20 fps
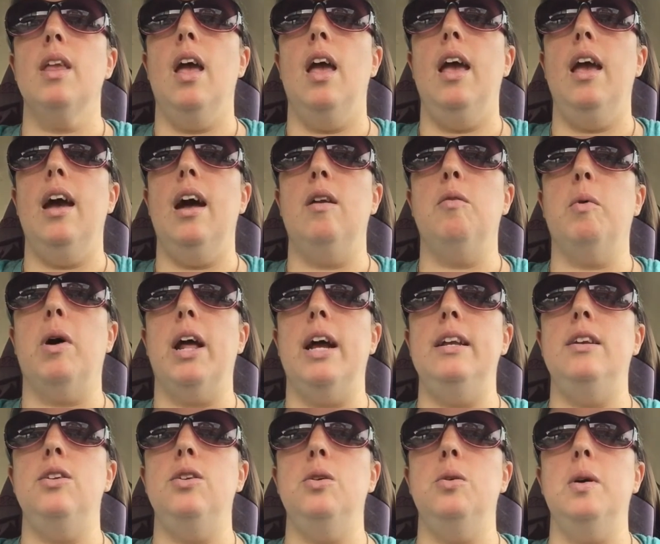And what I
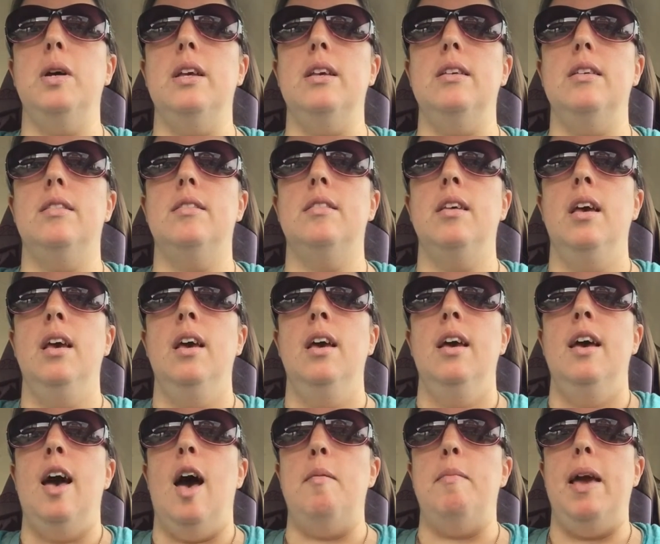do is
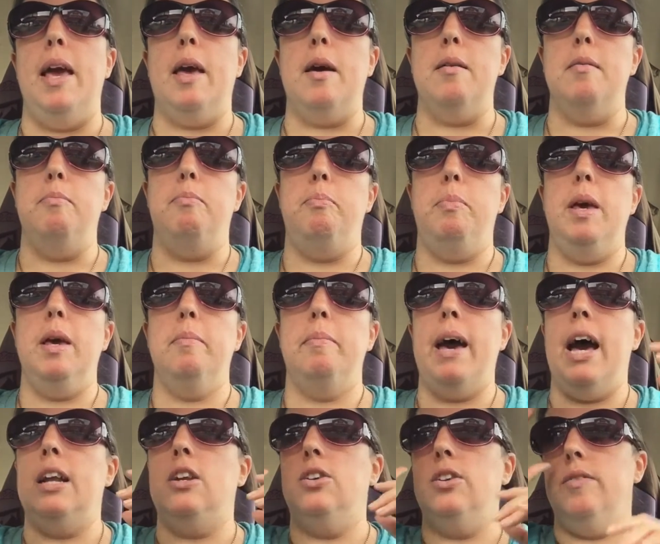I make a big
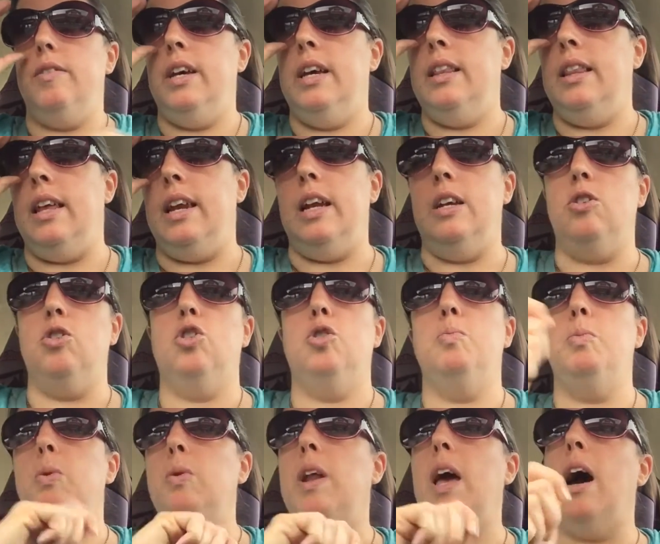batch of it, and then I just
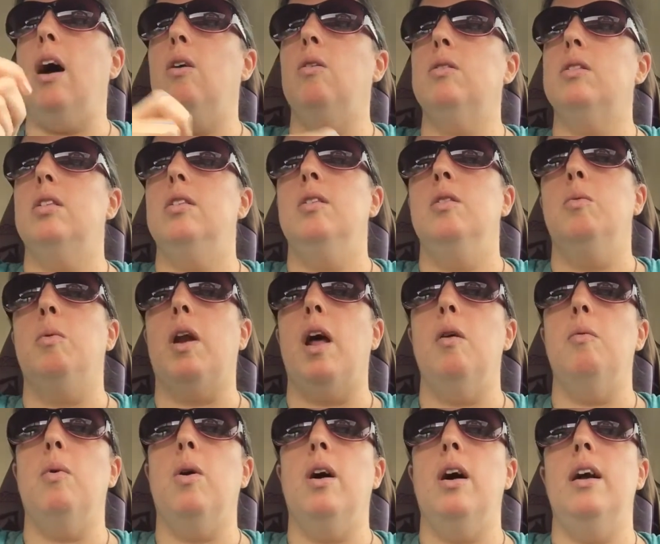spoon out what I
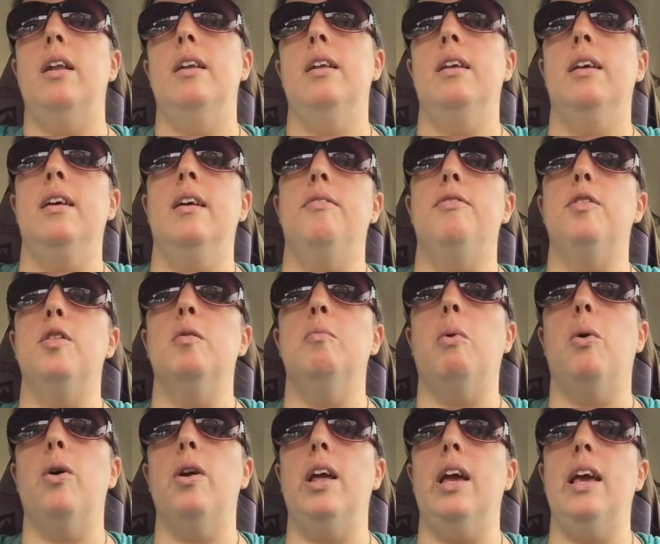want for the
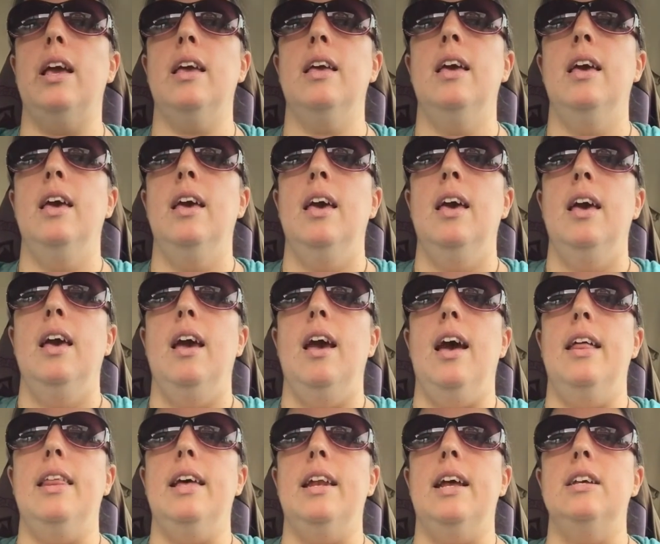morning.
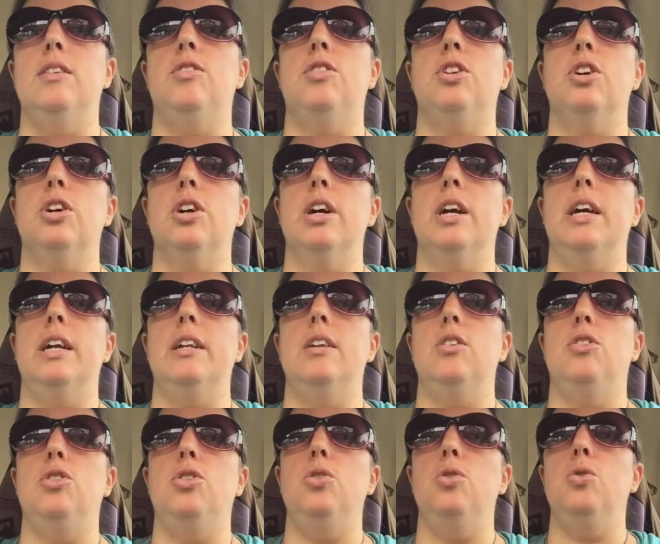And then I stir
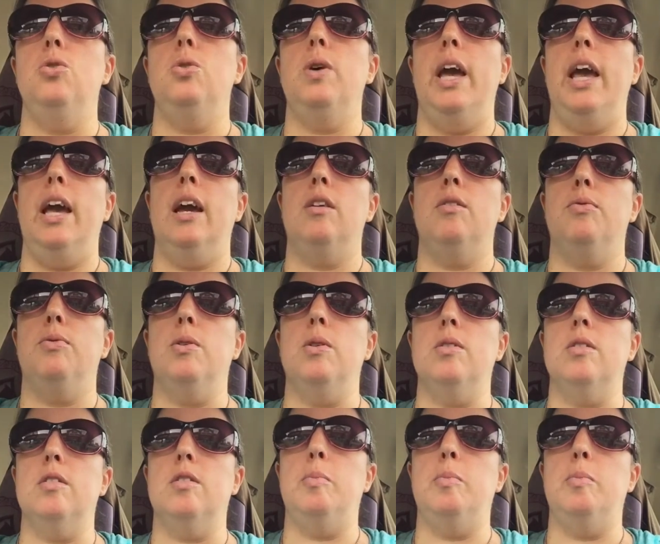in 2 handfuls of